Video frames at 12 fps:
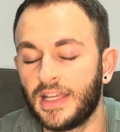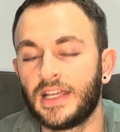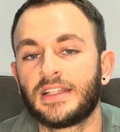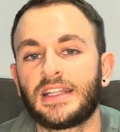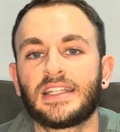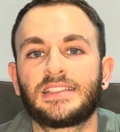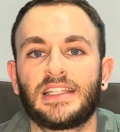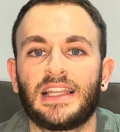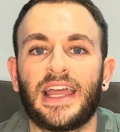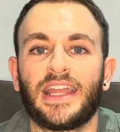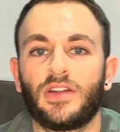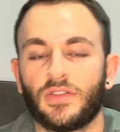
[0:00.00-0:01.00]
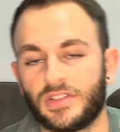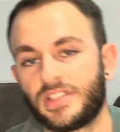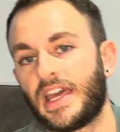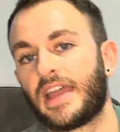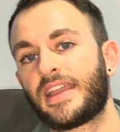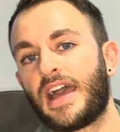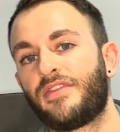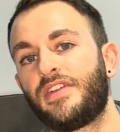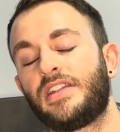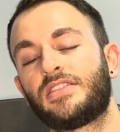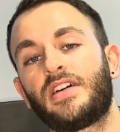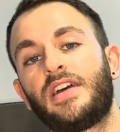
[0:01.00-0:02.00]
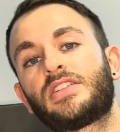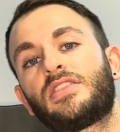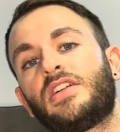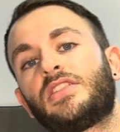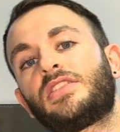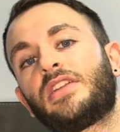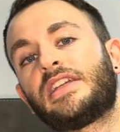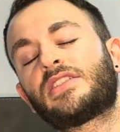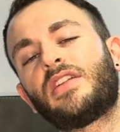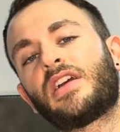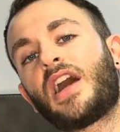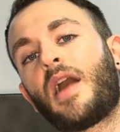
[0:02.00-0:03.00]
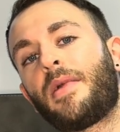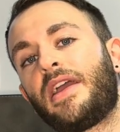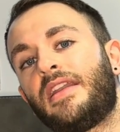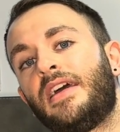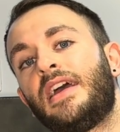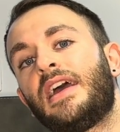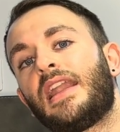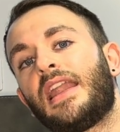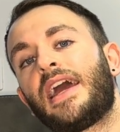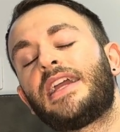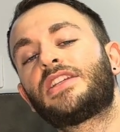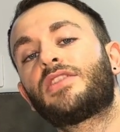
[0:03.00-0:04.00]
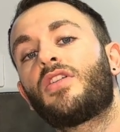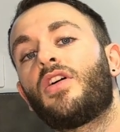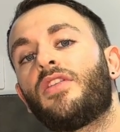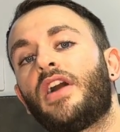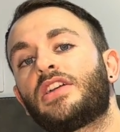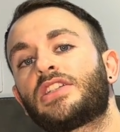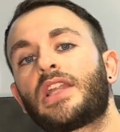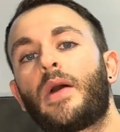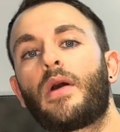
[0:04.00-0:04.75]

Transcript: That's delayed onset caffeine, so it's gonna come in later on at a slower